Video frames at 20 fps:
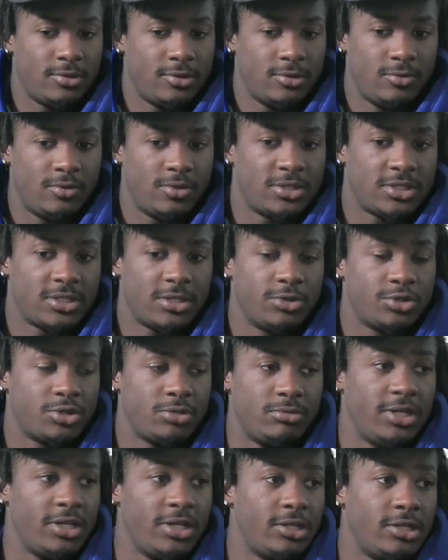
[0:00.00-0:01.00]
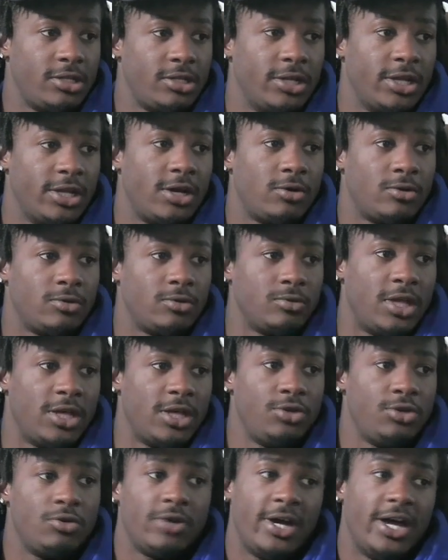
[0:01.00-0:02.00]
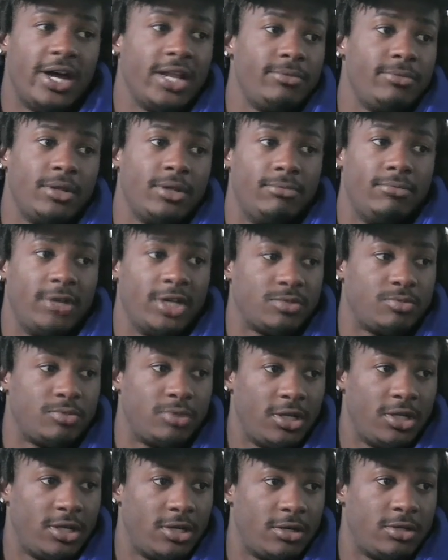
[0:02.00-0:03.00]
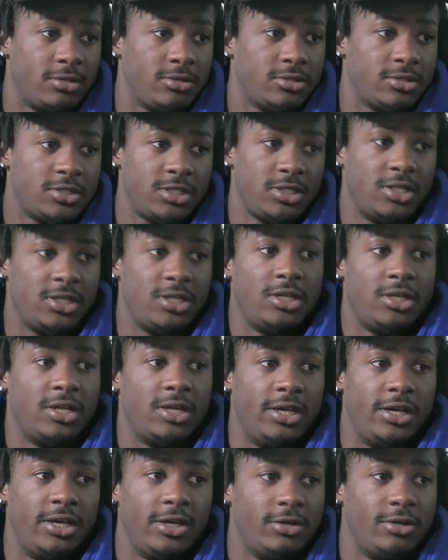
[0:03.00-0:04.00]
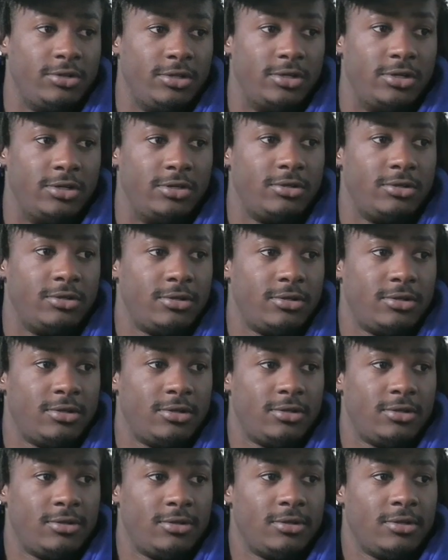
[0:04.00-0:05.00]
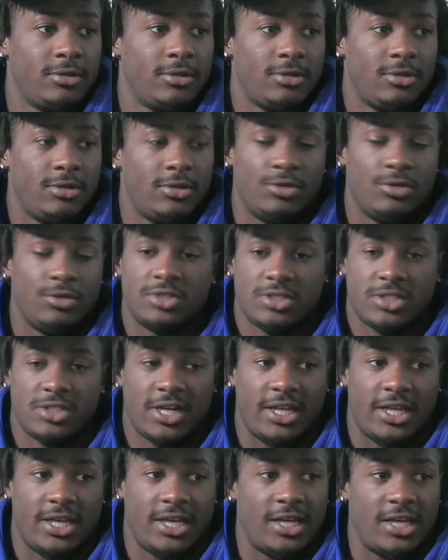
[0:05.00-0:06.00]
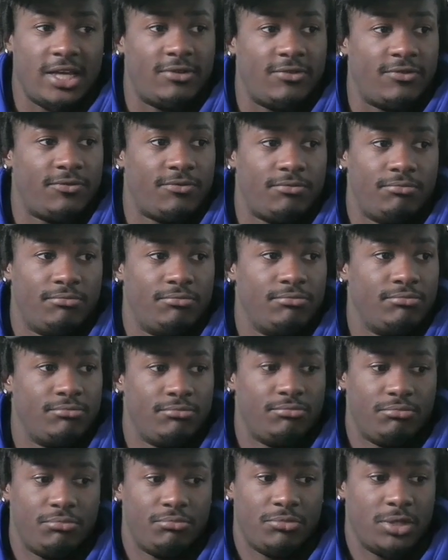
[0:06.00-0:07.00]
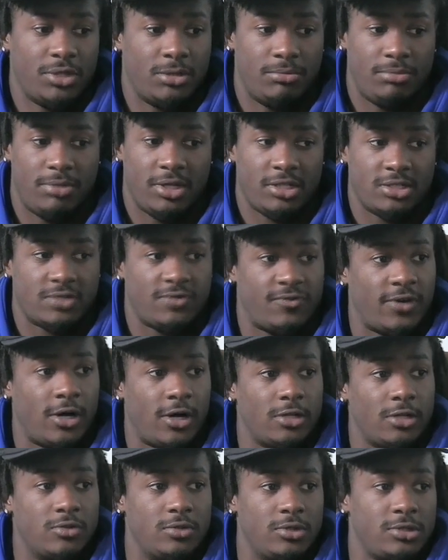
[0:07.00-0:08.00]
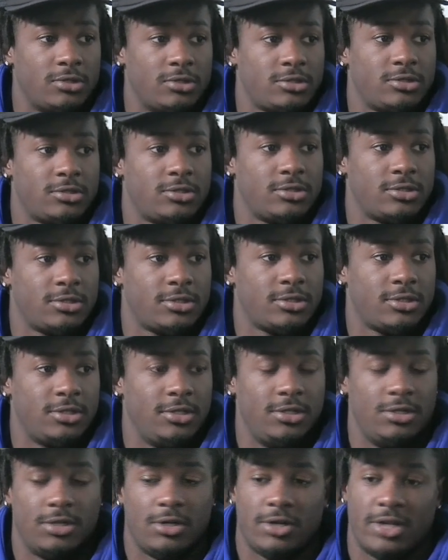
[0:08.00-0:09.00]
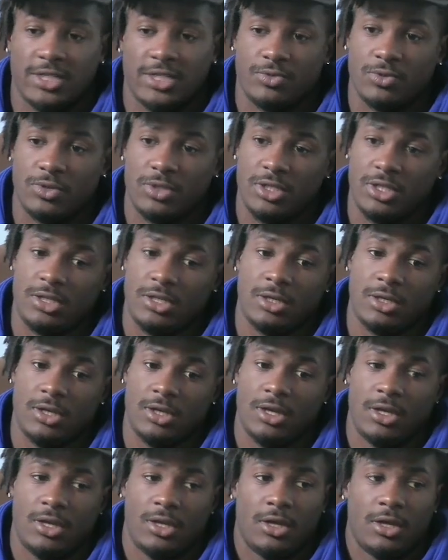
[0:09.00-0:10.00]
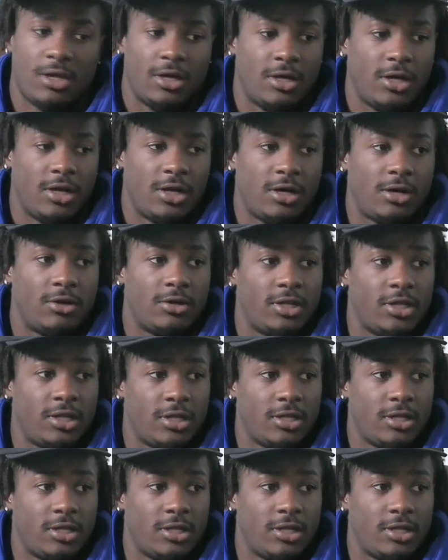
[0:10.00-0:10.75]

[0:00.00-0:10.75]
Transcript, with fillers: with social media now, like you don't Yeah, got to be the best player to get an NIL deal. Mm. You just got to have the biggest following. You know, that's really. Is that a downfall